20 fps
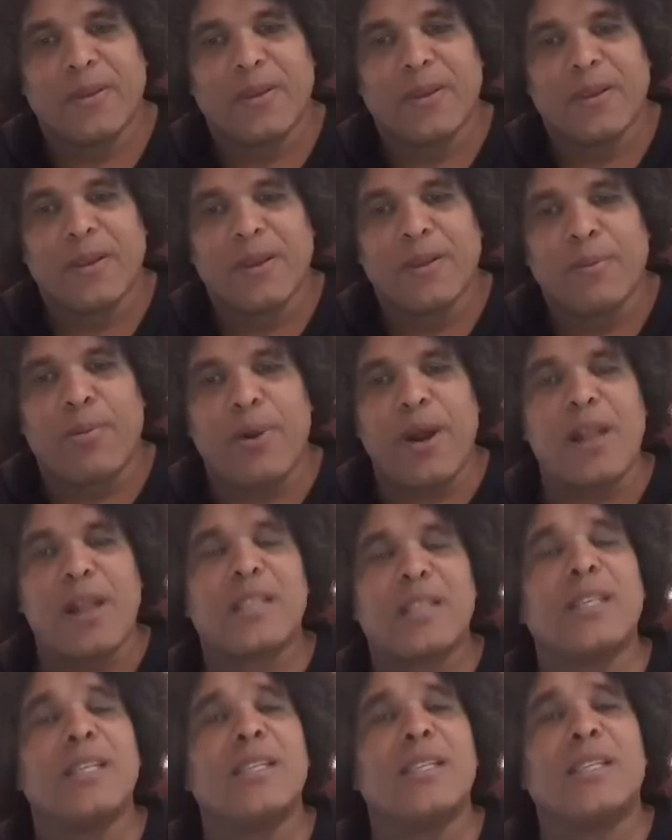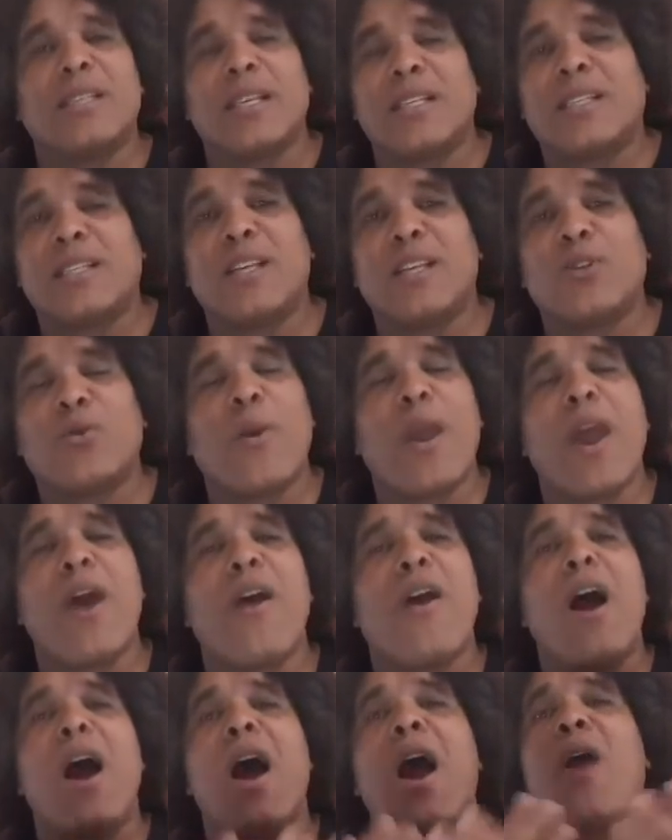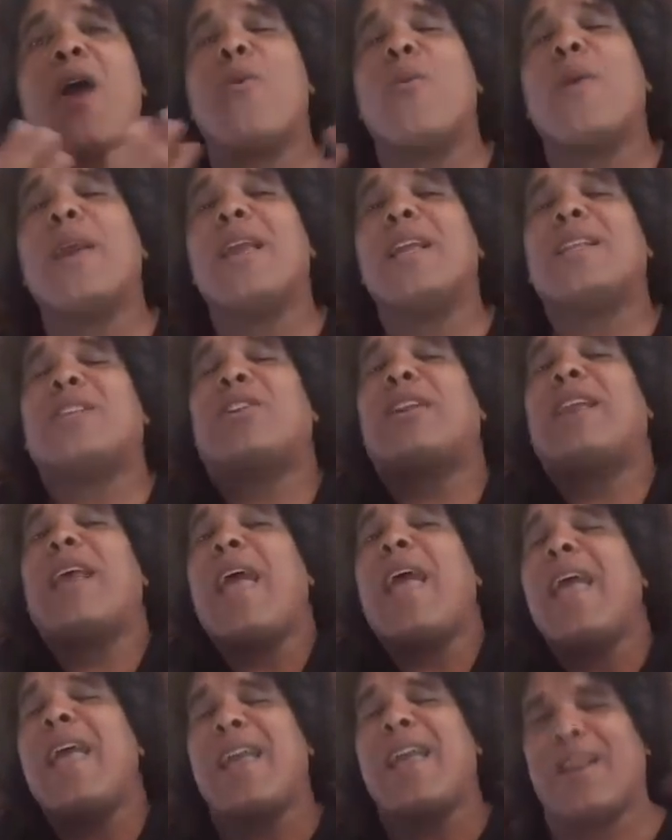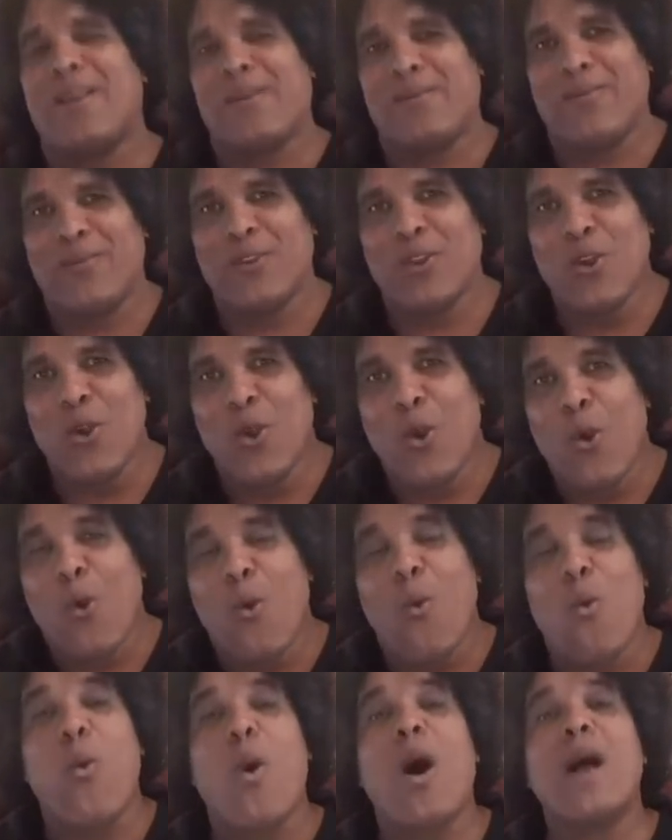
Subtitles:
Brothers and sisters, where are we today? What